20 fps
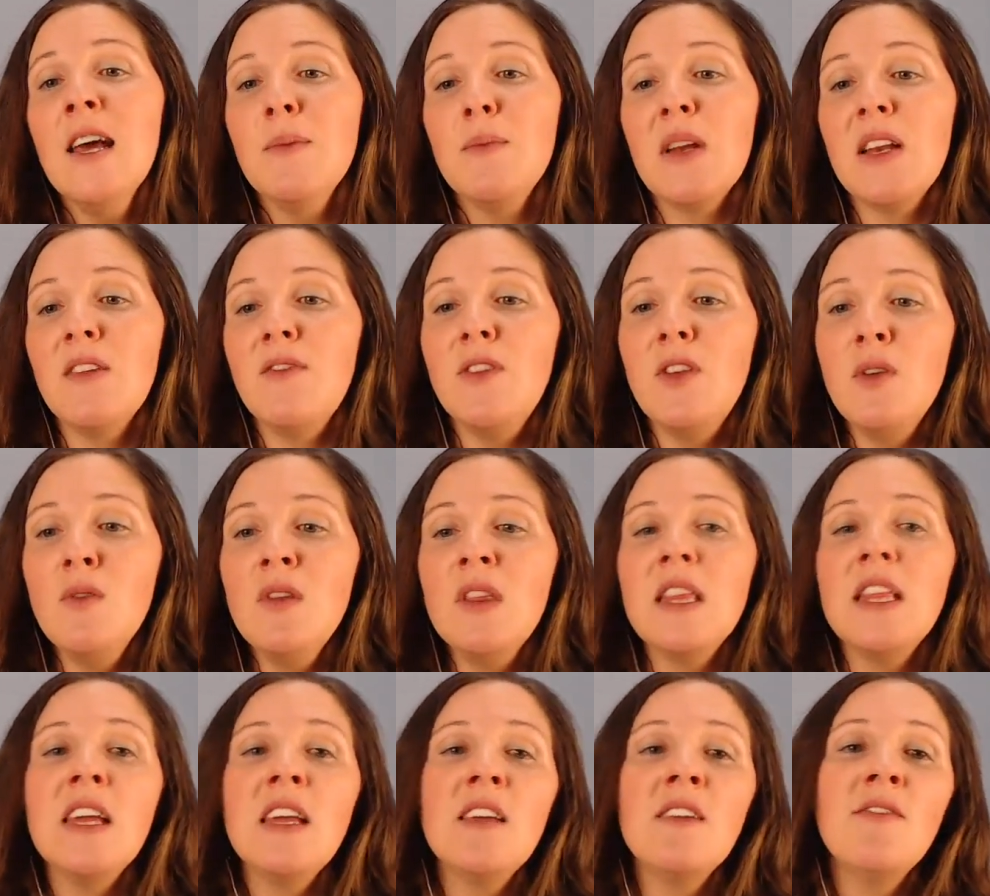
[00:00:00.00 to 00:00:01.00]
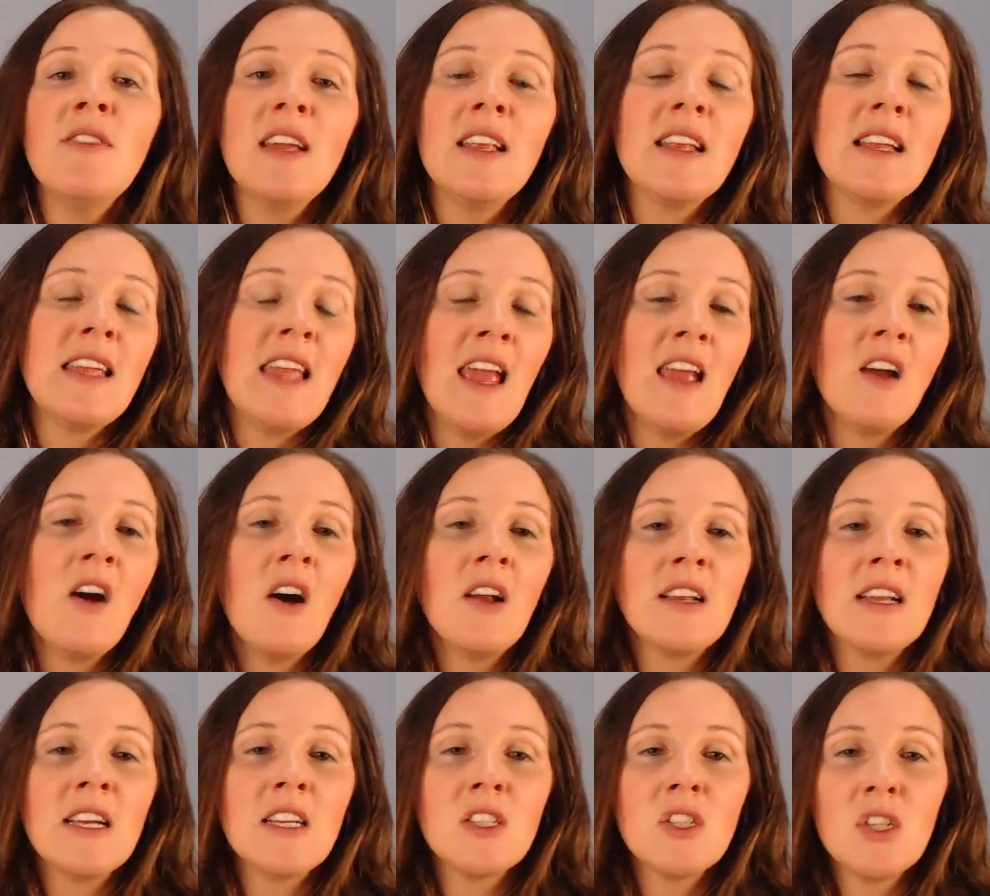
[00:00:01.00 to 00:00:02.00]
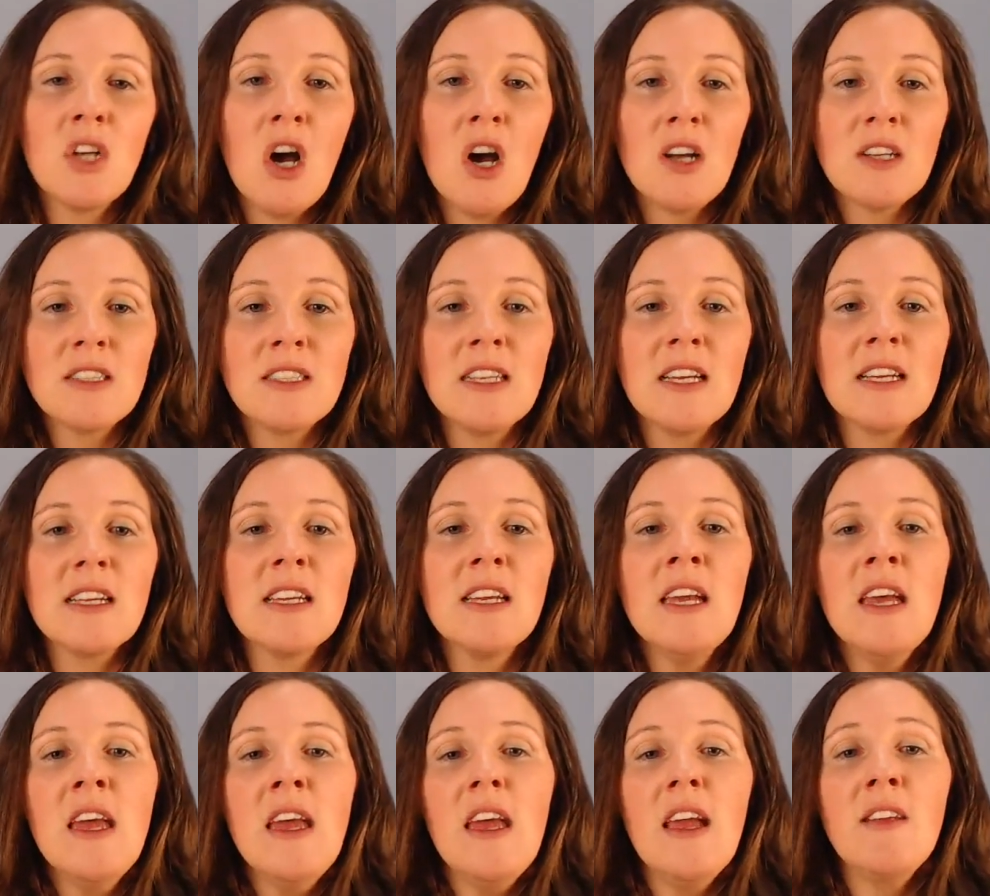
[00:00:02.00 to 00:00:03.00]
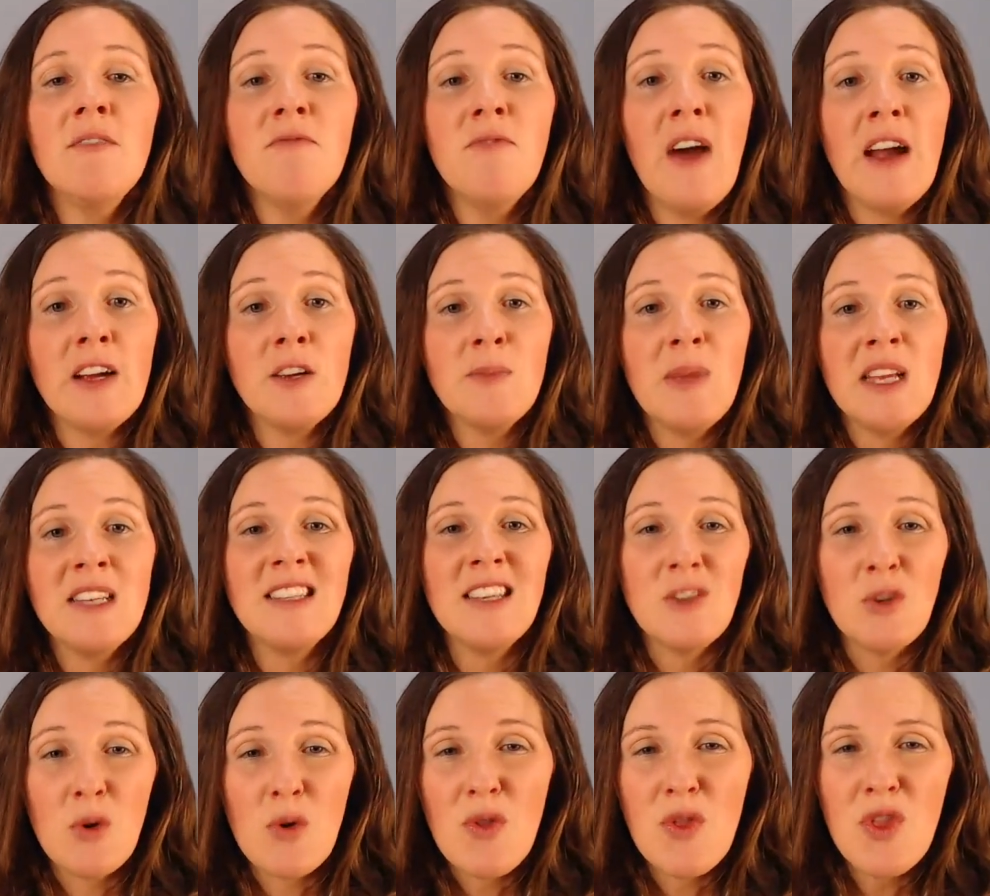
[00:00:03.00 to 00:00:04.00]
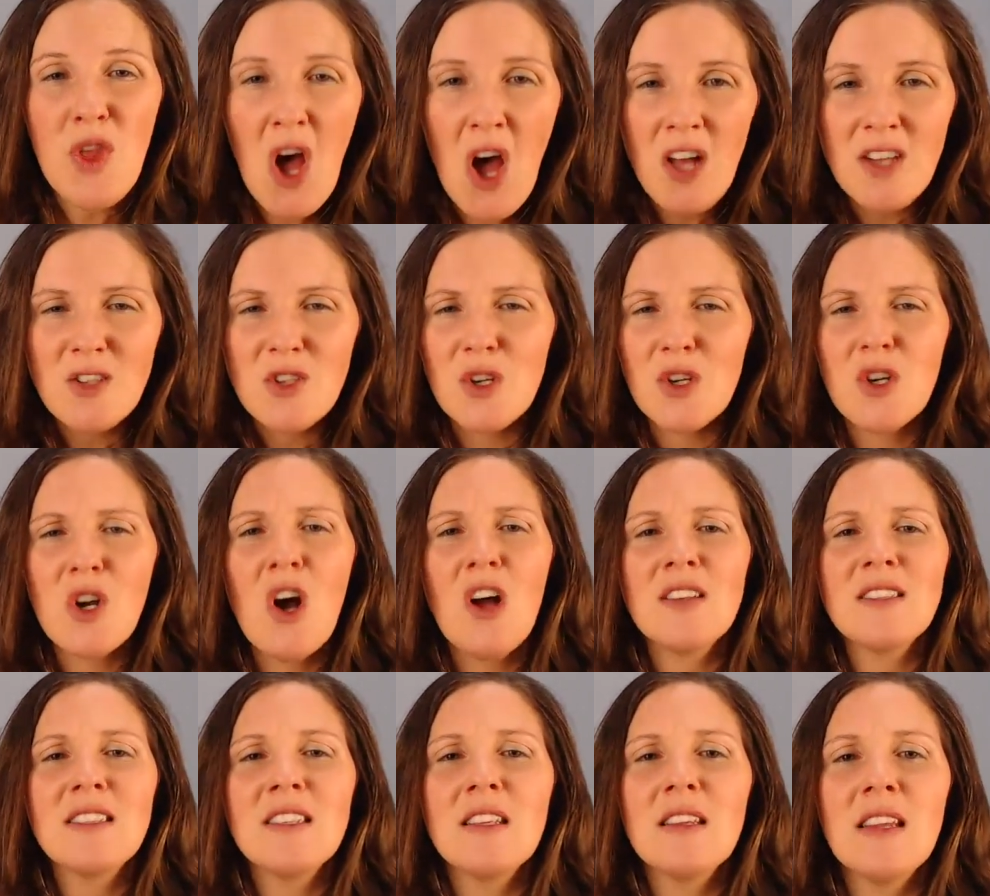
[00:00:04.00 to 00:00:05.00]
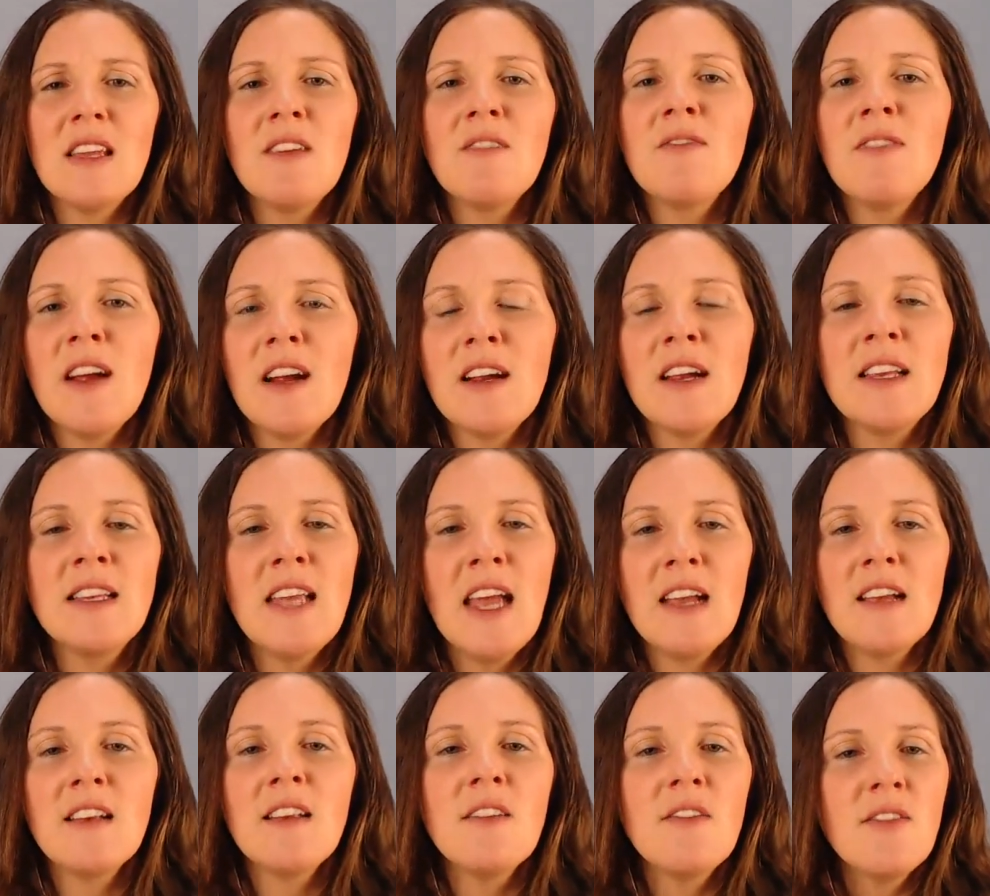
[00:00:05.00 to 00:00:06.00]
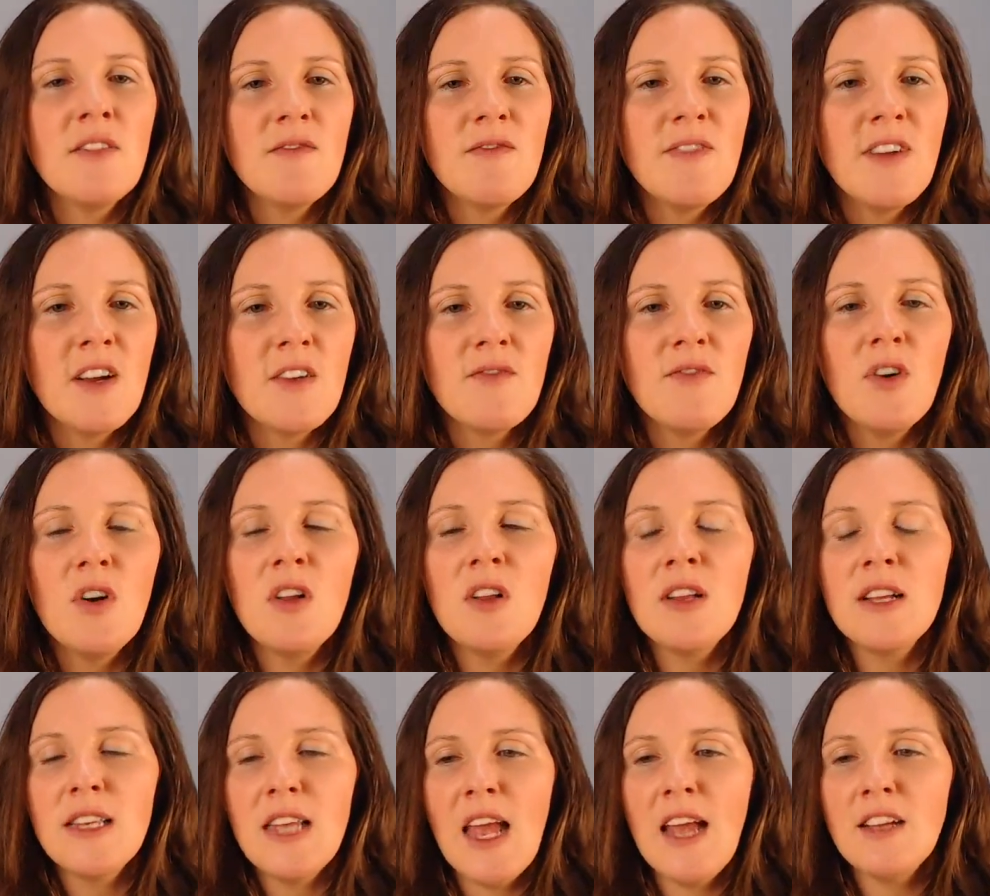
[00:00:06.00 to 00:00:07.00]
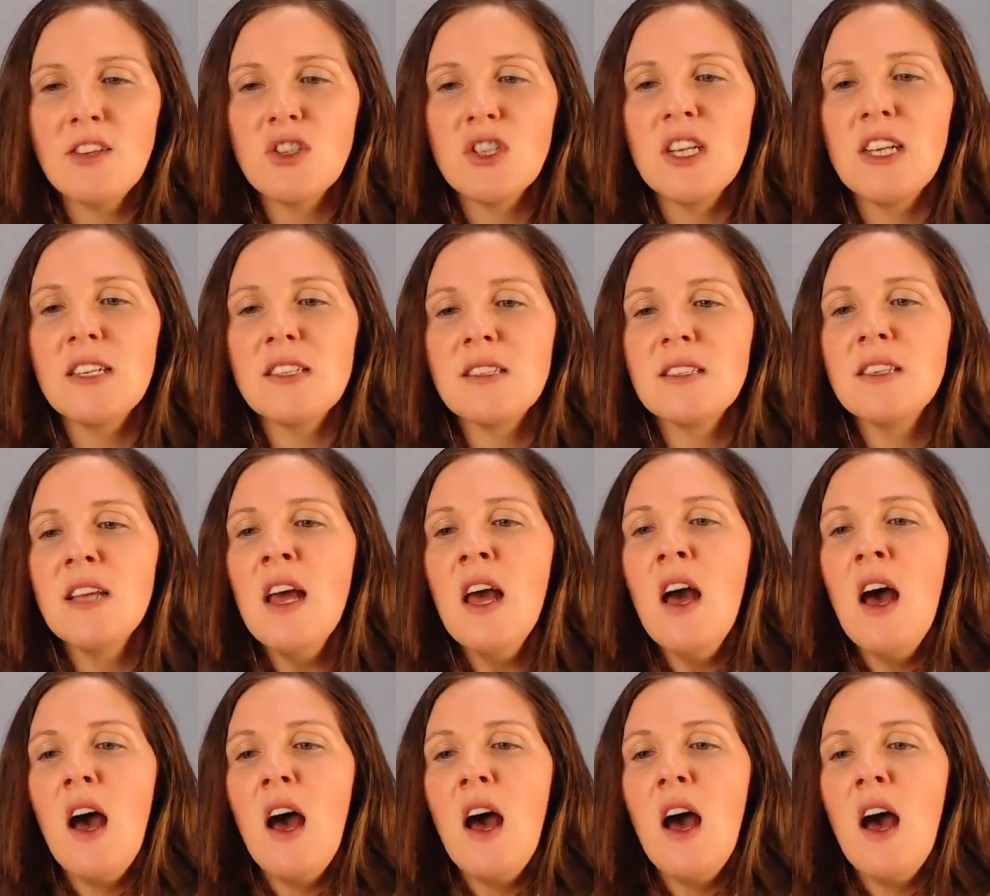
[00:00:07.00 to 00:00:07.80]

But if you live in a chaotic, toxic environment and your thoughts are constantly very negative and fearful and anxious,